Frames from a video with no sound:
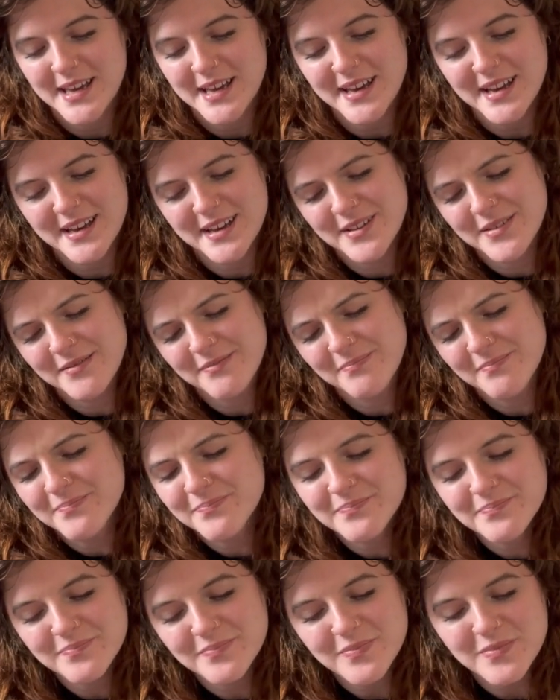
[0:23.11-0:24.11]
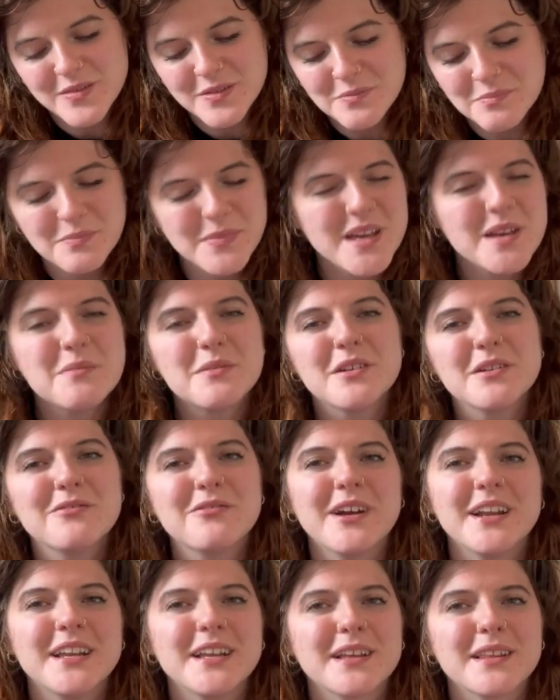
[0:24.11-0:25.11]
Maybe a
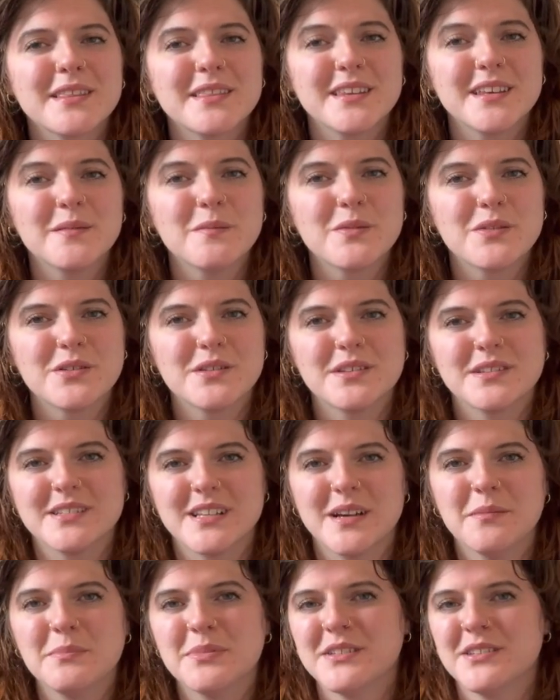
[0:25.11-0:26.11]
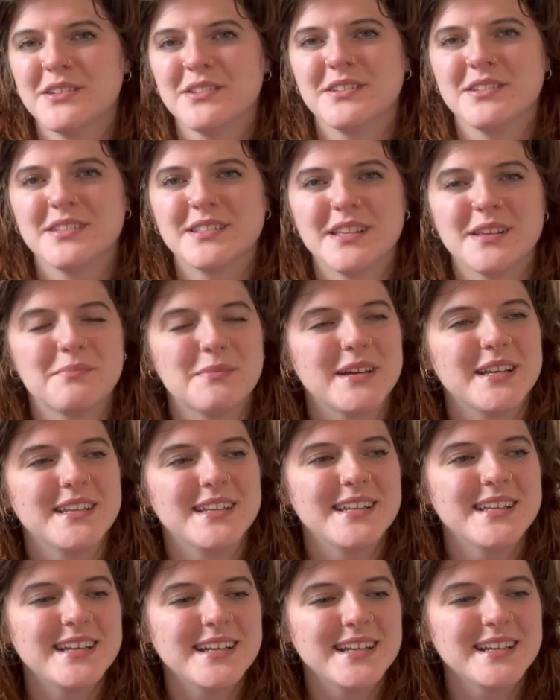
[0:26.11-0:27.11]
running theme through this episode is that my
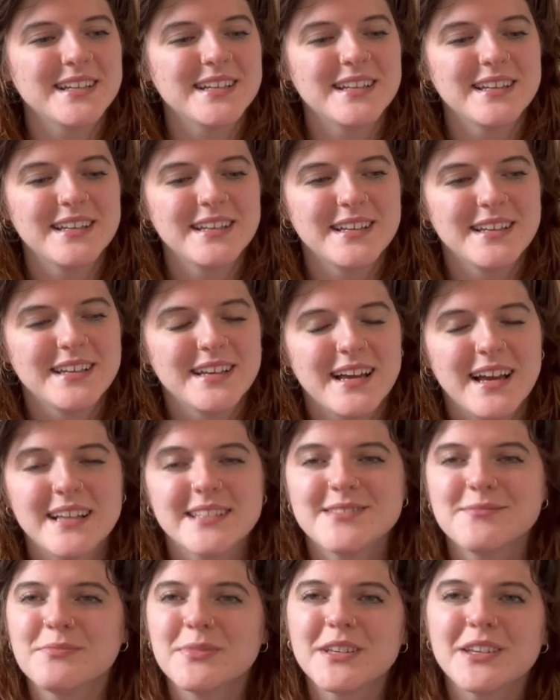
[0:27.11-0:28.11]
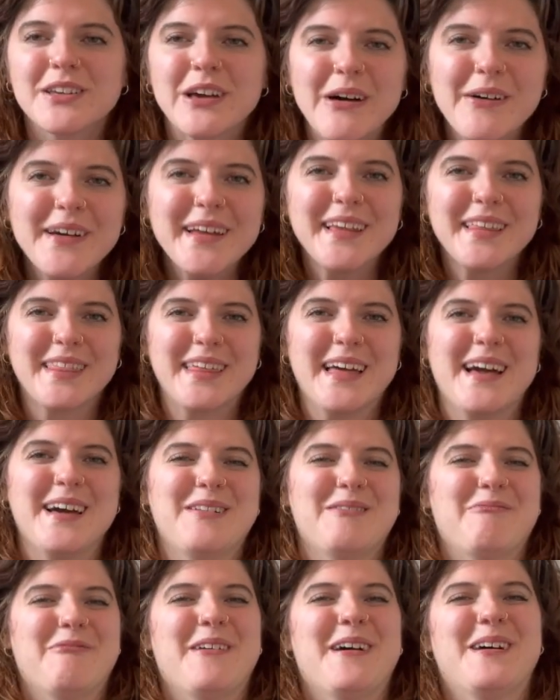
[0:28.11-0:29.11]
knitting hasn't been going
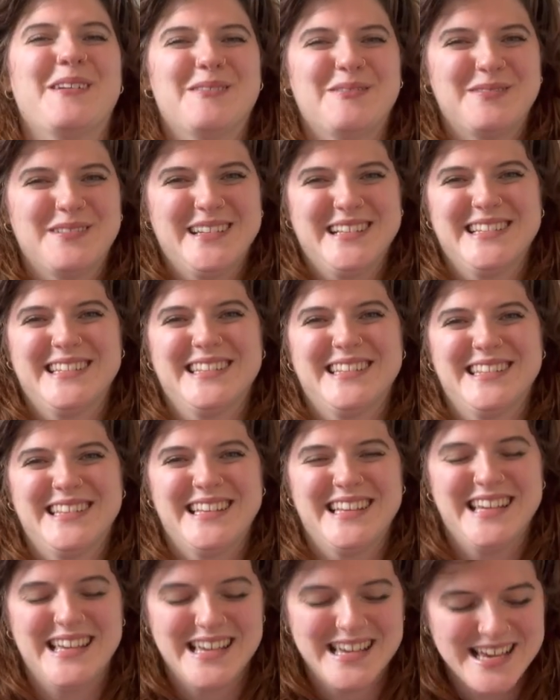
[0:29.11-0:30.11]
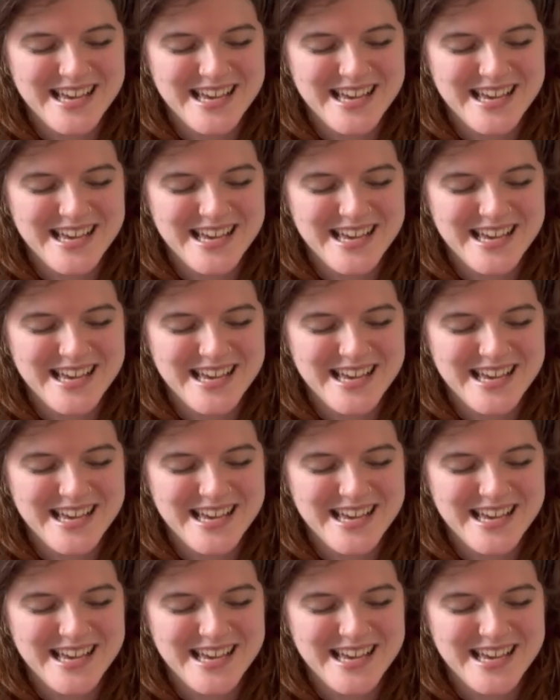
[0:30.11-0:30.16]
that well recently.